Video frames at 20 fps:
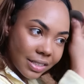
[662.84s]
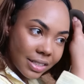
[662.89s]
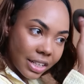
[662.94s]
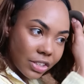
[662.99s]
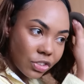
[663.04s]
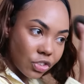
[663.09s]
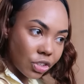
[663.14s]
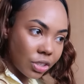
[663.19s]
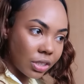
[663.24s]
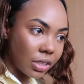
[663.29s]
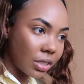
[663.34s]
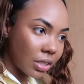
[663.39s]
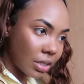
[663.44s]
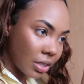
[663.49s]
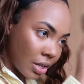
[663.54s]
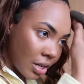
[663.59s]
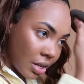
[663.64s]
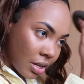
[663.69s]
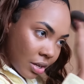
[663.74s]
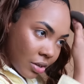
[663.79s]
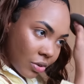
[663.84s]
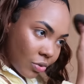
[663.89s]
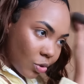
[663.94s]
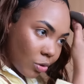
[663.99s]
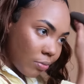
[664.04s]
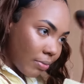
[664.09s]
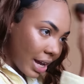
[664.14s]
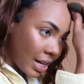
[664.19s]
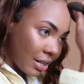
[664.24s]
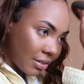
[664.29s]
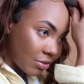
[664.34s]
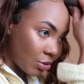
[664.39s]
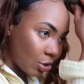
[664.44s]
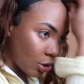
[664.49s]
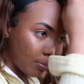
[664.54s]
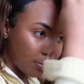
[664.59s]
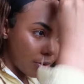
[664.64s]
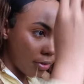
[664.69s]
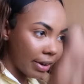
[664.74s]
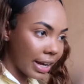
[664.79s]
century, no man is
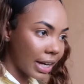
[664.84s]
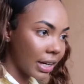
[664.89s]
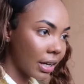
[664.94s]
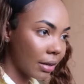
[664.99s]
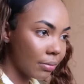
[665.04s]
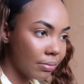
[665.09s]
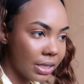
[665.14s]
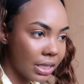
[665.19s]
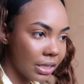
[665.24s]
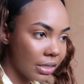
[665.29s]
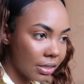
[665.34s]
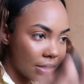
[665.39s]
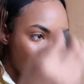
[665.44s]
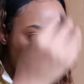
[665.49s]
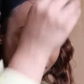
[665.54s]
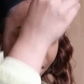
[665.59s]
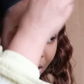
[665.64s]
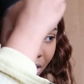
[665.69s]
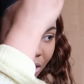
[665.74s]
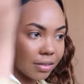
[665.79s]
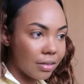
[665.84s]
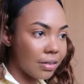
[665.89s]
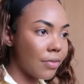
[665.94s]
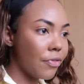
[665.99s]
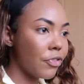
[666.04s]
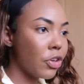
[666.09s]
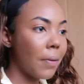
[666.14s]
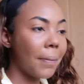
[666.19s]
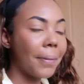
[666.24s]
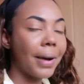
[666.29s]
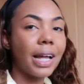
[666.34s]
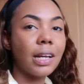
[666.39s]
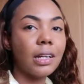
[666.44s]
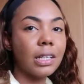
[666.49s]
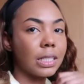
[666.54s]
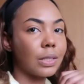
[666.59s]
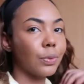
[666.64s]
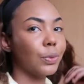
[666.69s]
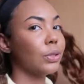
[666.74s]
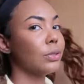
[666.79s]
your provider, please. If your man
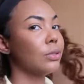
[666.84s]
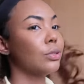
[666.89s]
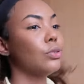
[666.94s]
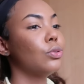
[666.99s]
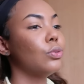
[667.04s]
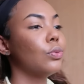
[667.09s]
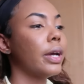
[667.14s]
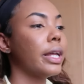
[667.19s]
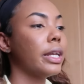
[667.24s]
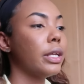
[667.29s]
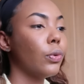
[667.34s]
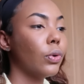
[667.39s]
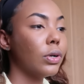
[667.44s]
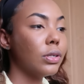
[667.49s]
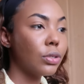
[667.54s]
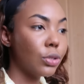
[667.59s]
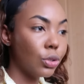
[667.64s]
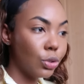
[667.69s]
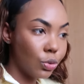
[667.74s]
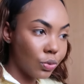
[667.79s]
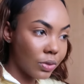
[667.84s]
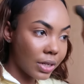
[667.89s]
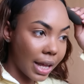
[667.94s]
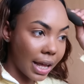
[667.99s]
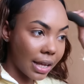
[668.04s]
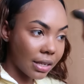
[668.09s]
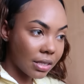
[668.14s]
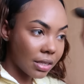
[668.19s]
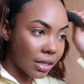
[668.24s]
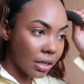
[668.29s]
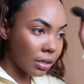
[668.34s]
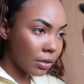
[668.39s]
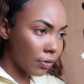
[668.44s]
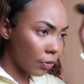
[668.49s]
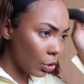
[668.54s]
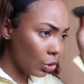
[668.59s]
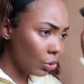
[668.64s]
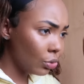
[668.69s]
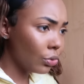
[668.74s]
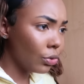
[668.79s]
is well-to-do and he wants to do nice things
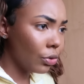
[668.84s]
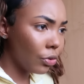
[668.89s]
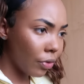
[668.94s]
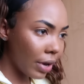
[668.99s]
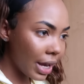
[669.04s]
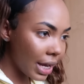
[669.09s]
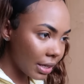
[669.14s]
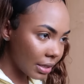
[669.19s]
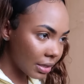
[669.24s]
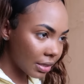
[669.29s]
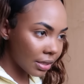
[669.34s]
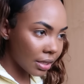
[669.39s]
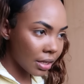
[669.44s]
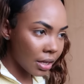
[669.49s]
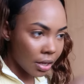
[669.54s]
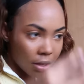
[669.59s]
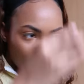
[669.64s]
for you, great,